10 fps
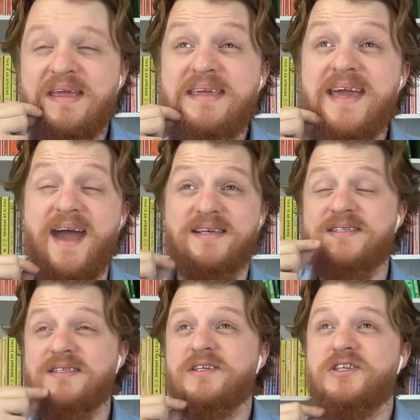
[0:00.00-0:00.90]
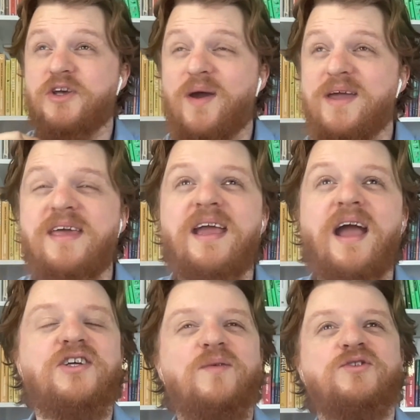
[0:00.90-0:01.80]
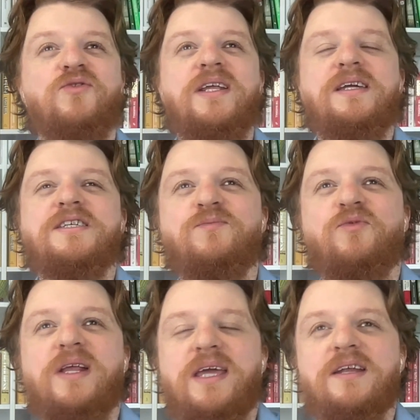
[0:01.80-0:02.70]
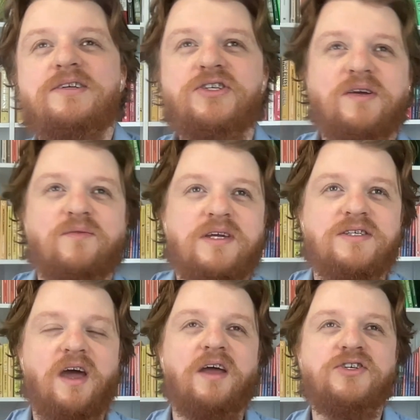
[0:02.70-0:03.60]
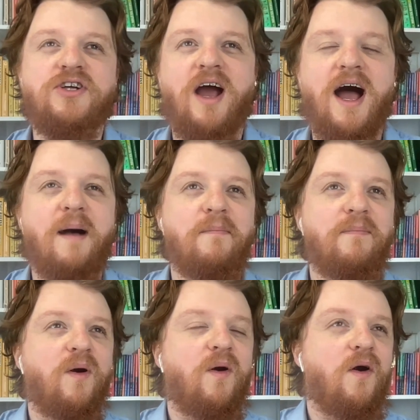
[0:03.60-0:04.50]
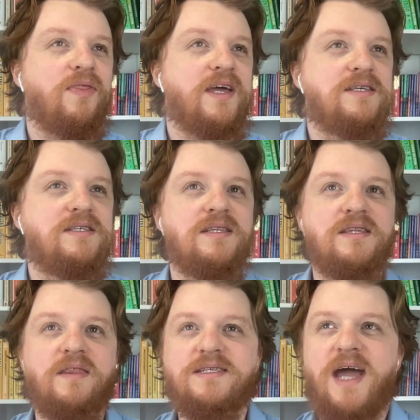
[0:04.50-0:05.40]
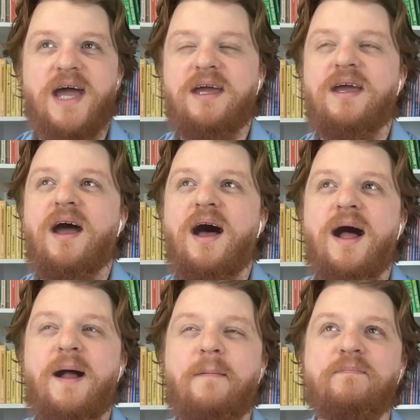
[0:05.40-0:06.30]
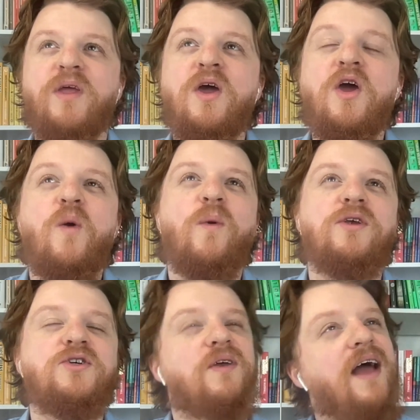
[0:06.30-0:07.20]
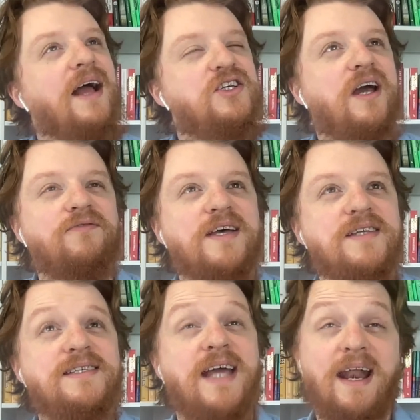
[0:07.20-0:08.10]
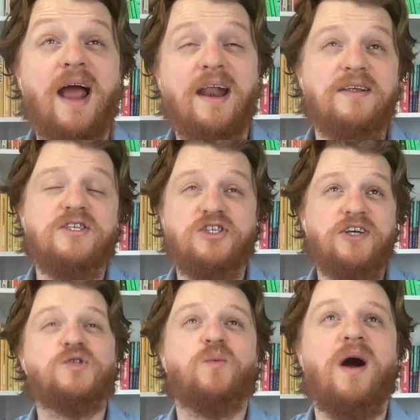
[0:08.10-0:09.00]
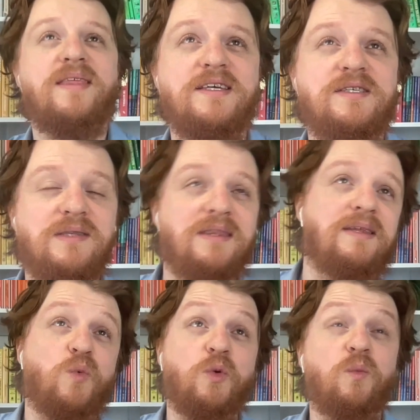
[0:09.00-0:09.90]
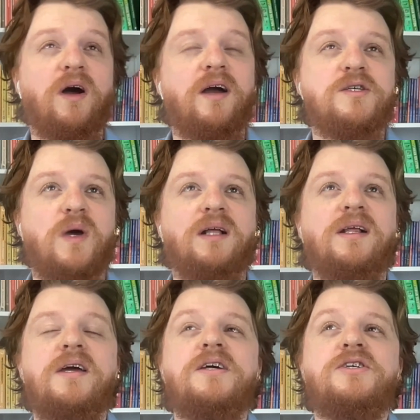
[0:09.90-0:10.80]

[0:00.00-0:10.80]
Yes. So I think actually I was reading some really interesting research on this the other day, which is actually kind of fascinating and suggests why this wouldn't work as well.